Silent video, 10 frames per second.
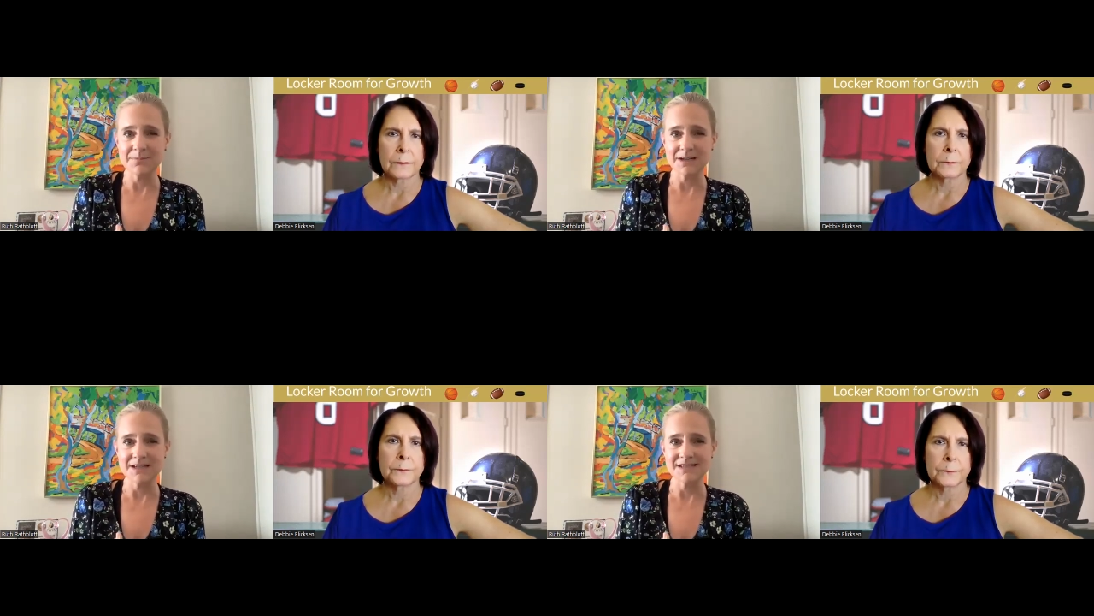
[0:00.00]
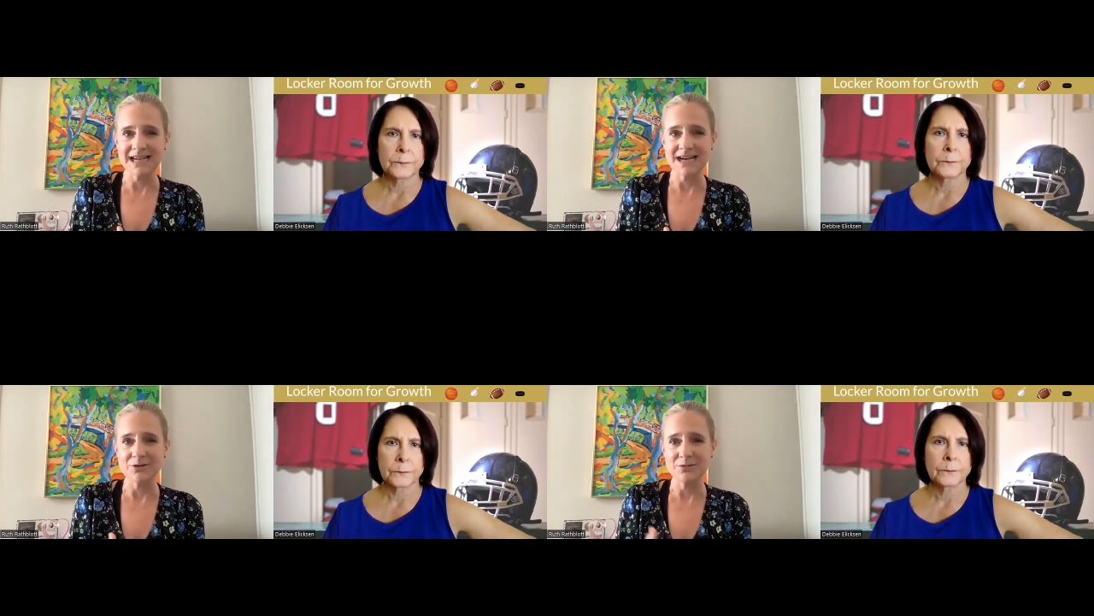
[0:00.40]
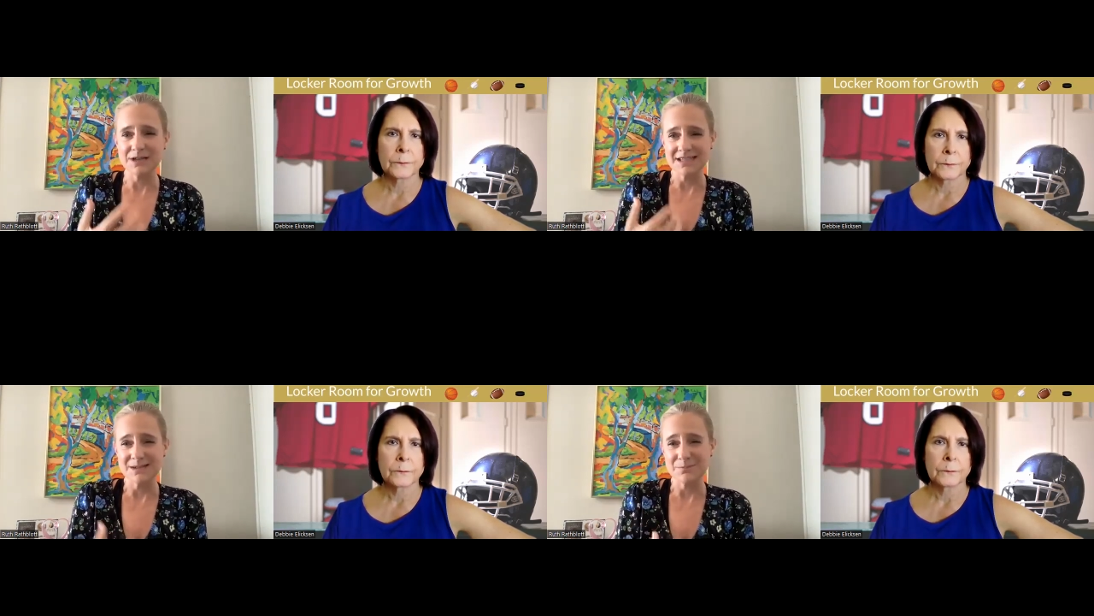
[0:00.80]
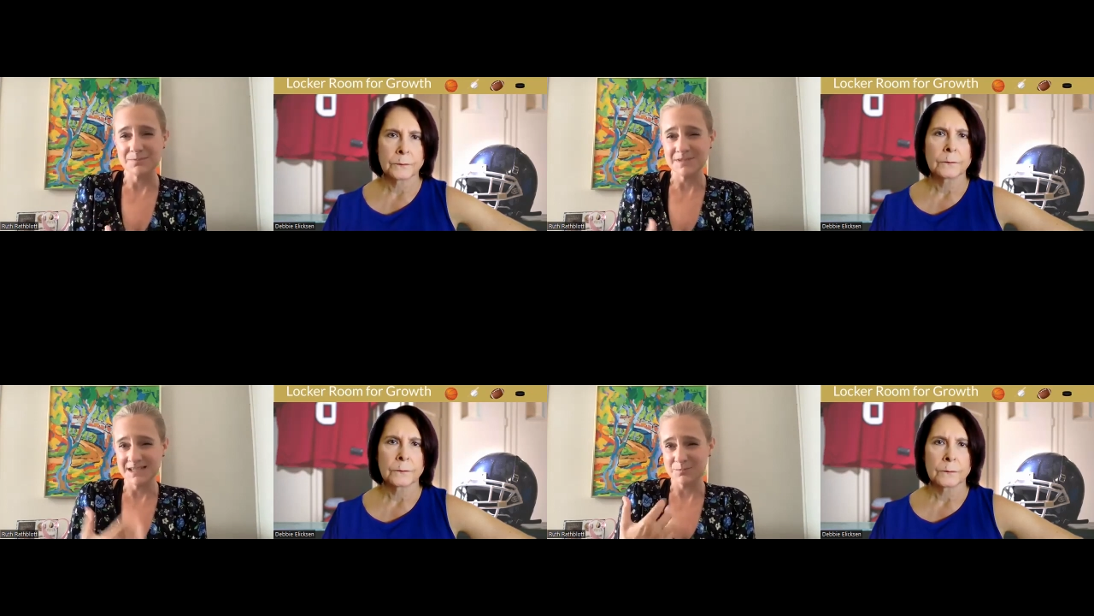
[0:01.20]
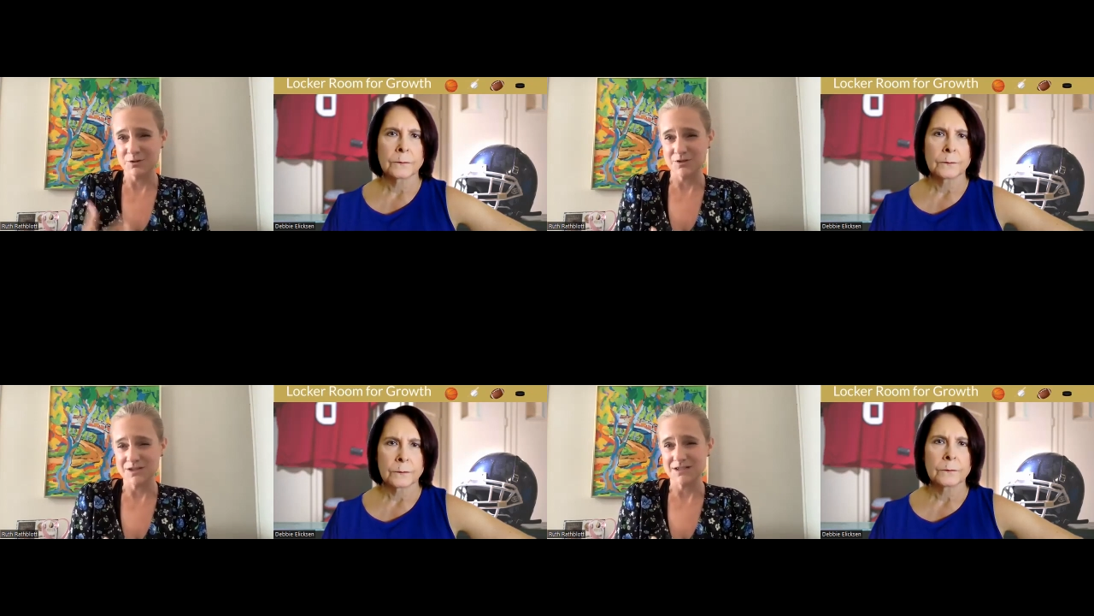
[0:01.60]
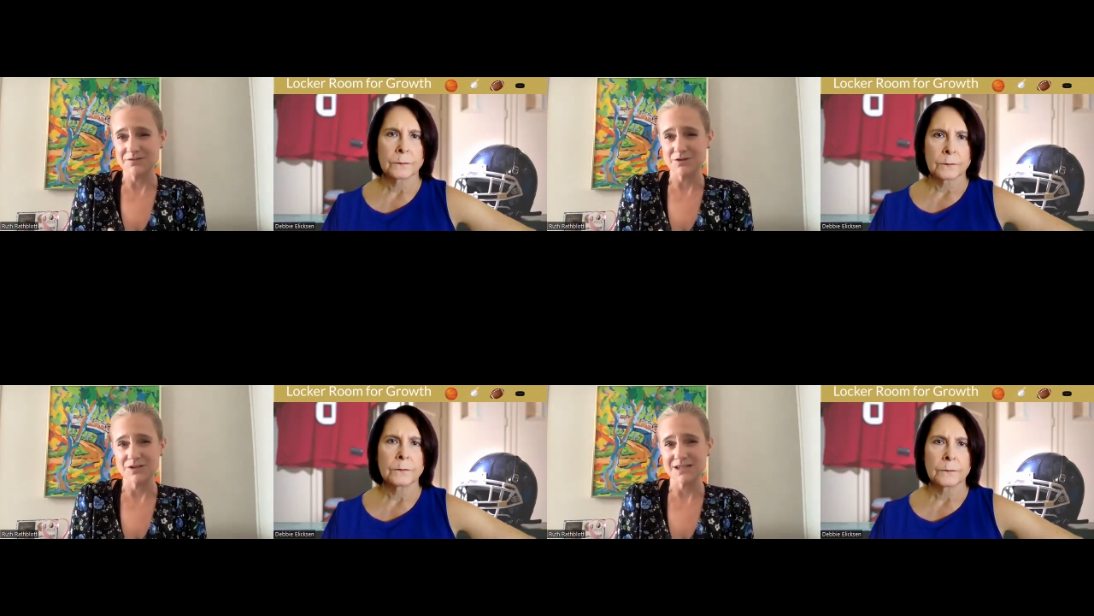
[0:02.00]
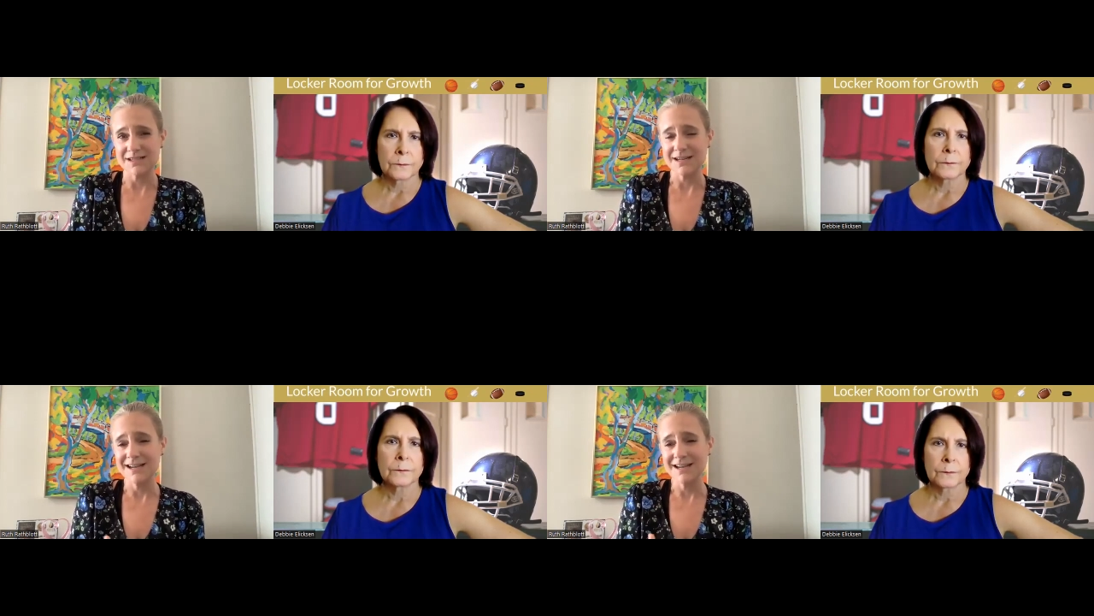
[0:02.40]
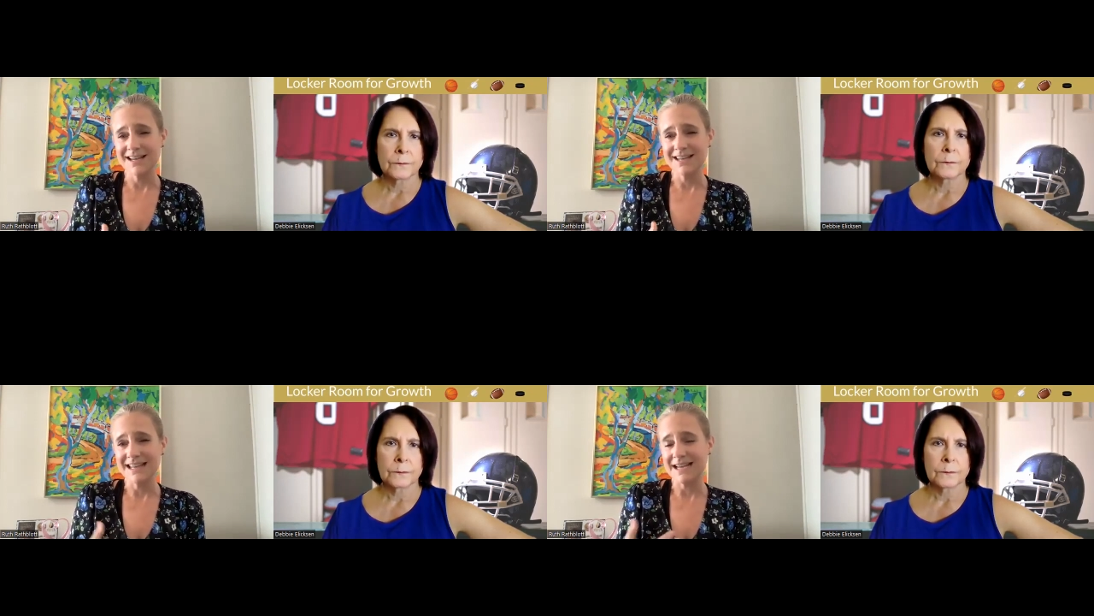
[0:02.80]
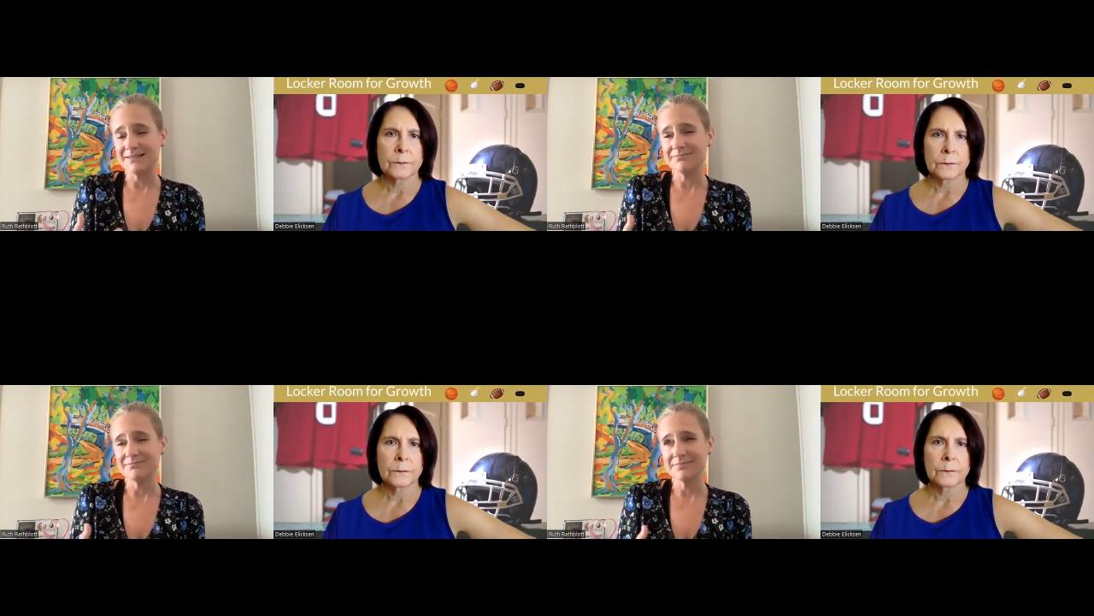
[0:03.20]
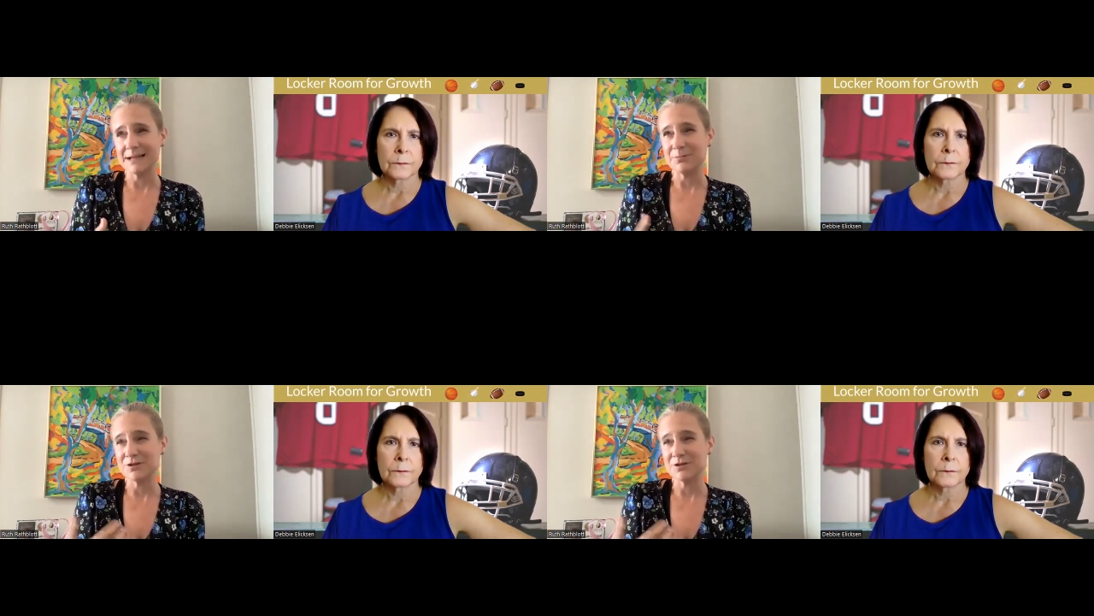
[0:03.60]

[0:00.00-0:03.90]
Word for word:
Speaker 1: because now it's a this person versus that that